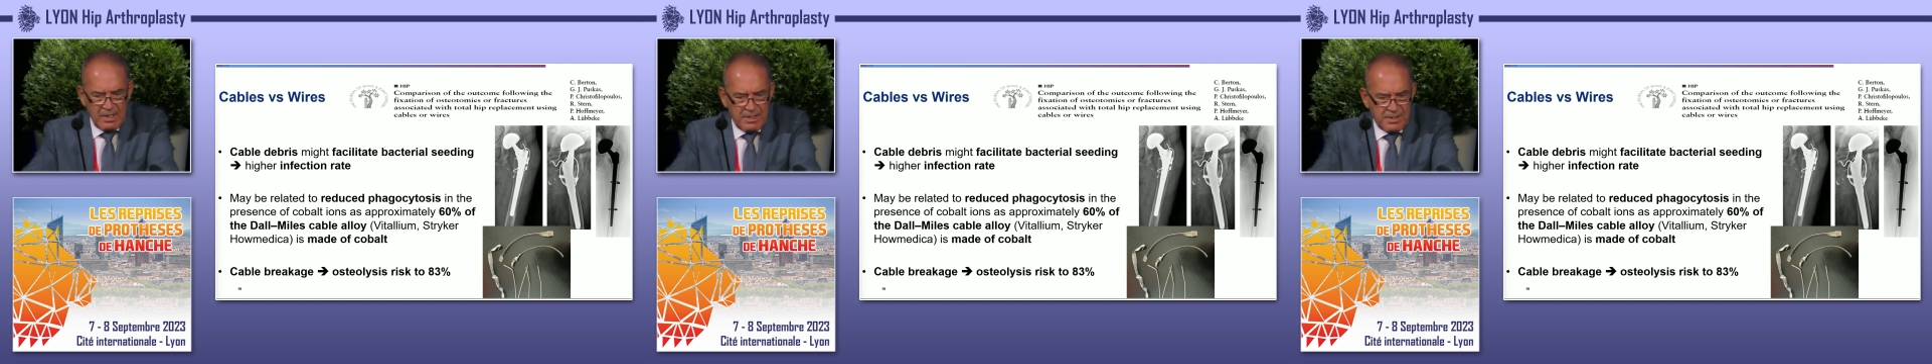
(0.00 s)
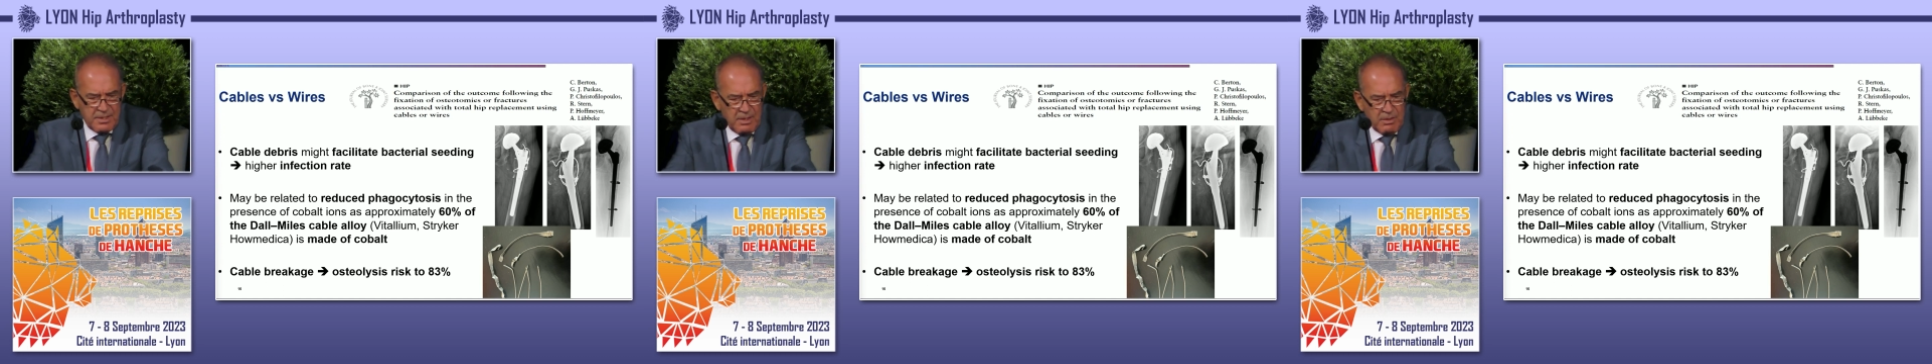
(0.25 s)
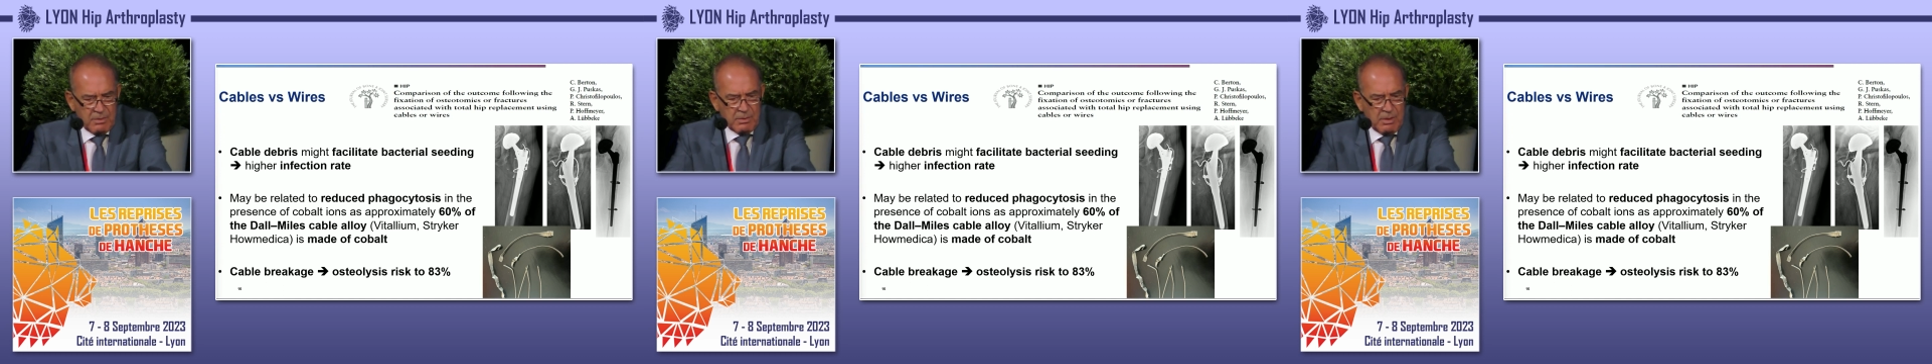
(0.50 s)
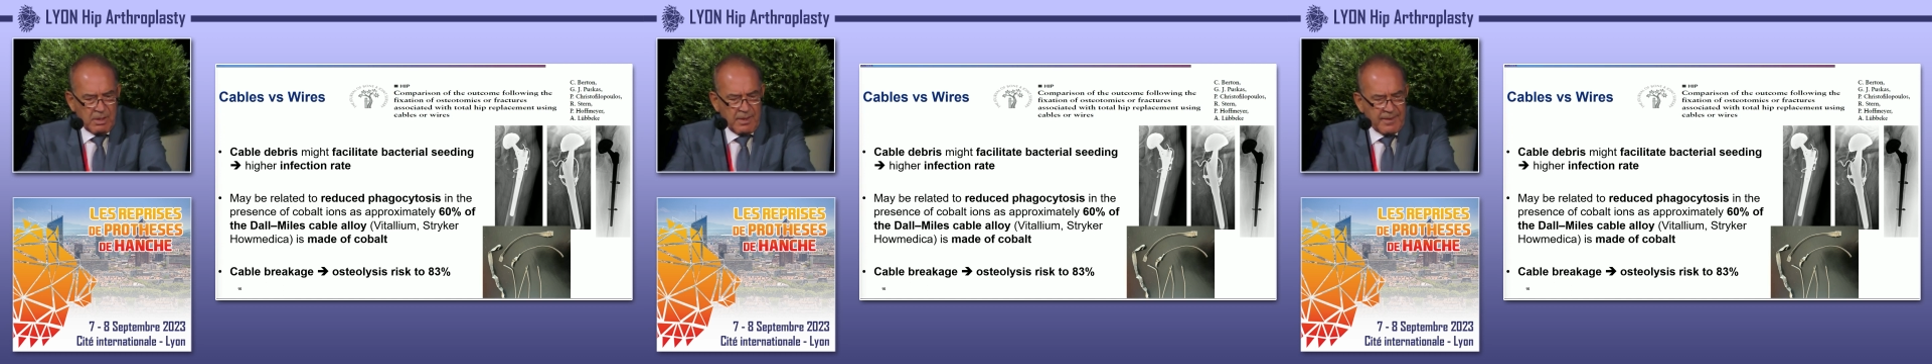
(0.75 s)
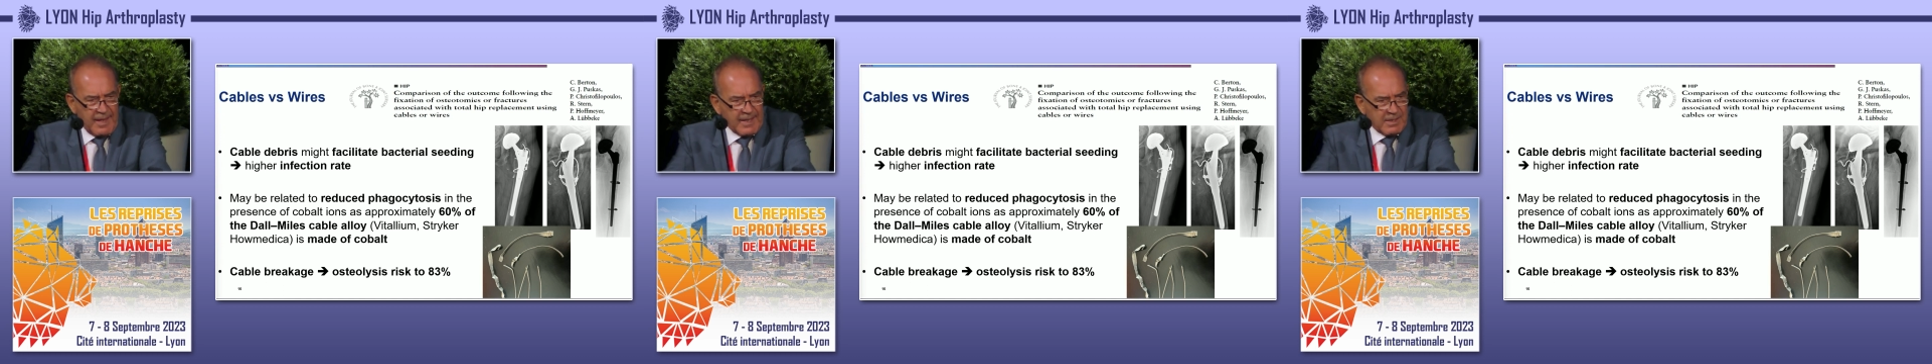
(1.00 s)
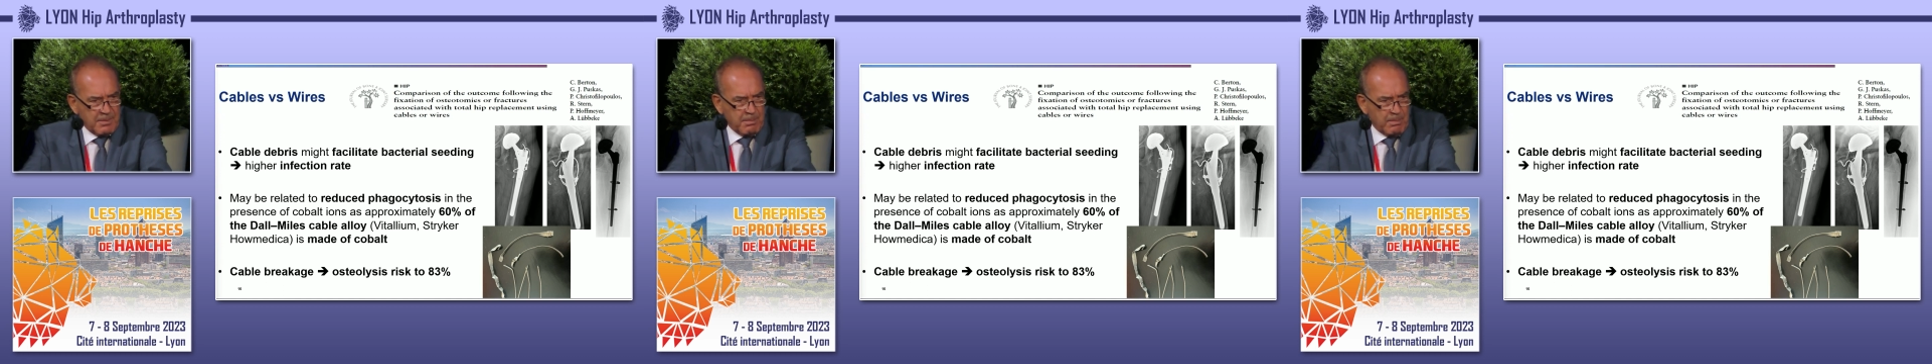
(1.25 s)
So
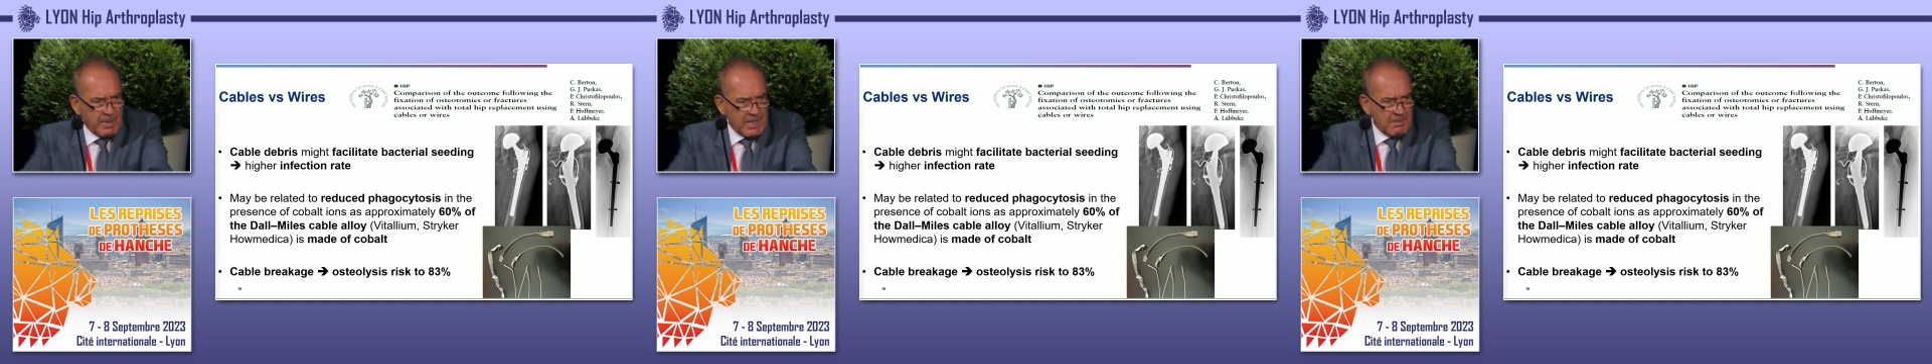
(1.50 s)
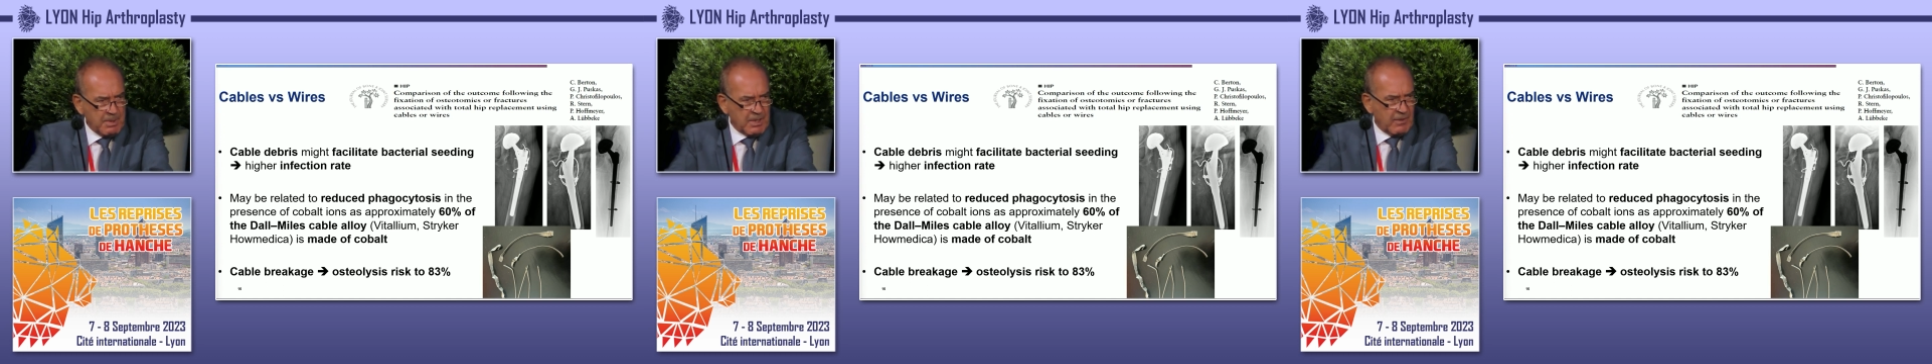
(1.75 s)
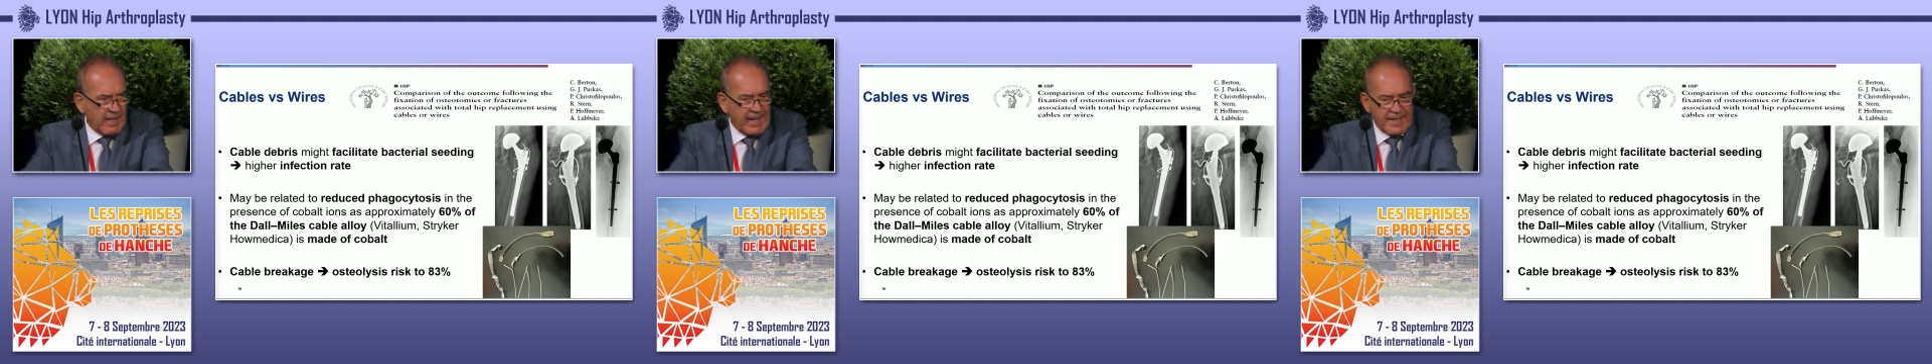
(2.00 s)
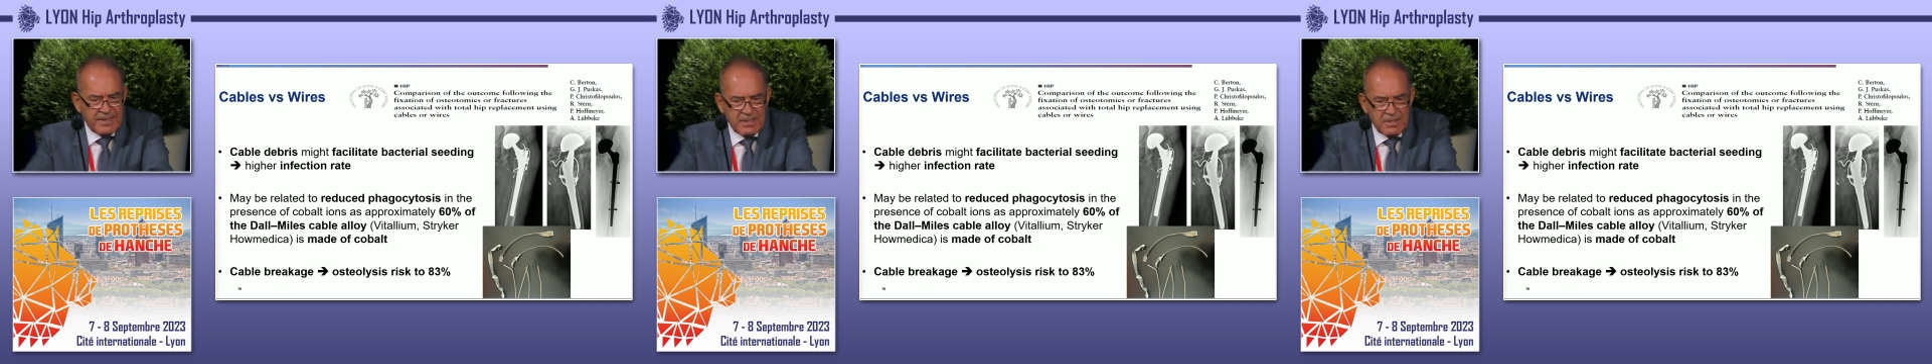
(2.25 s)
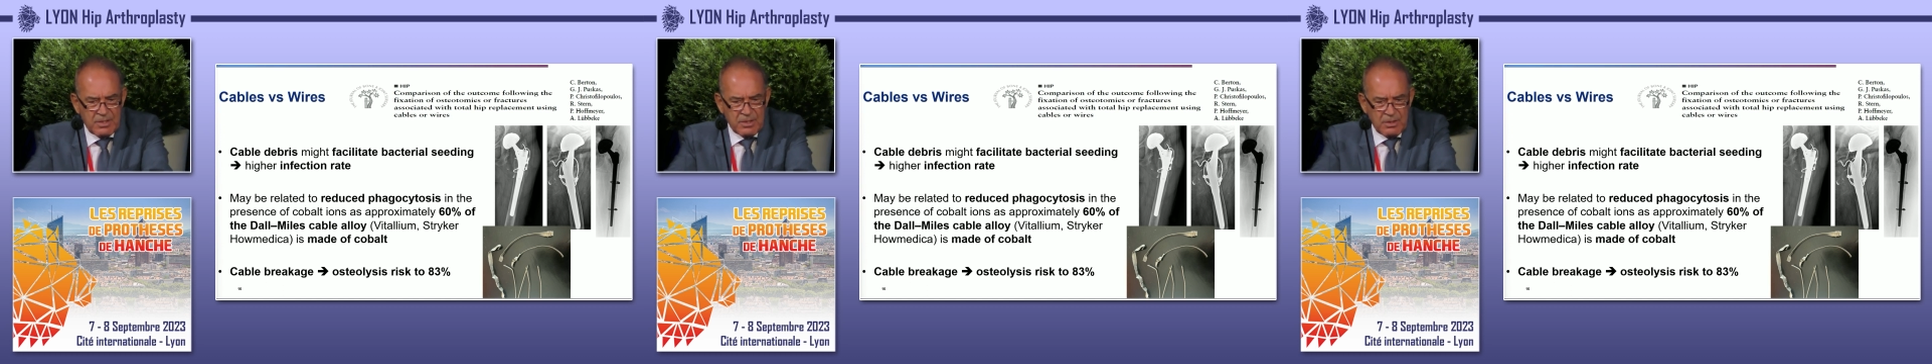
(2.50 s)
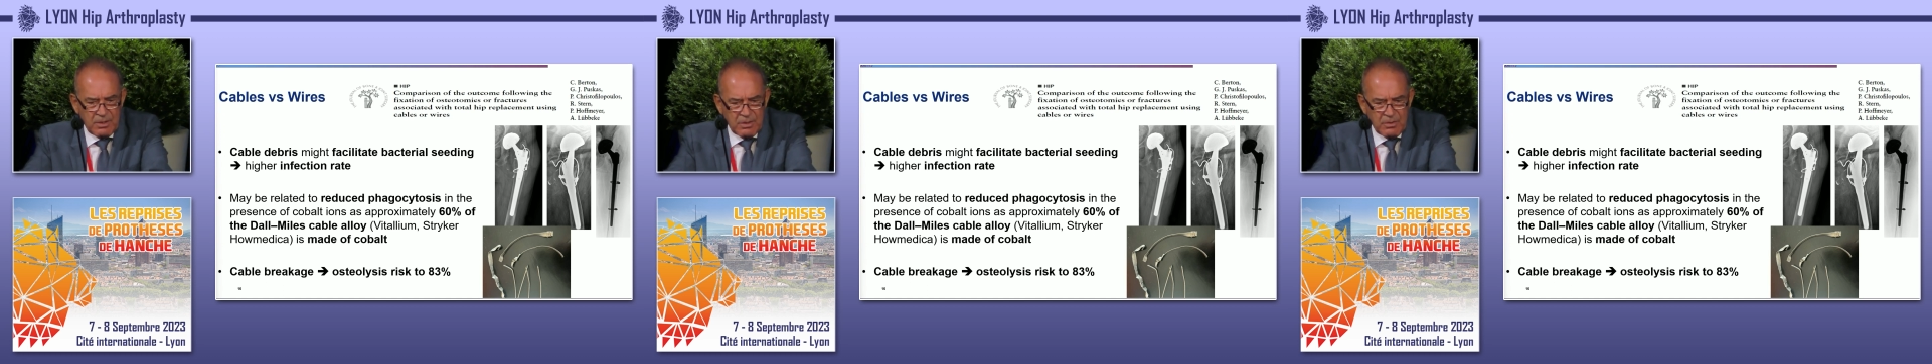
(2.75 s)
that may be related
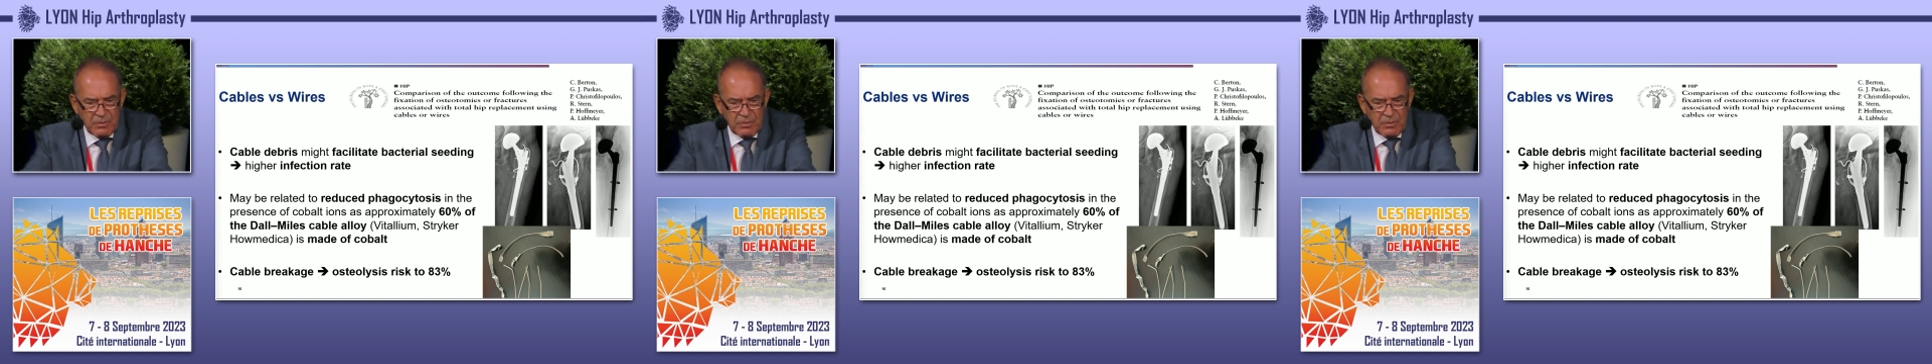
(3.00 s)
to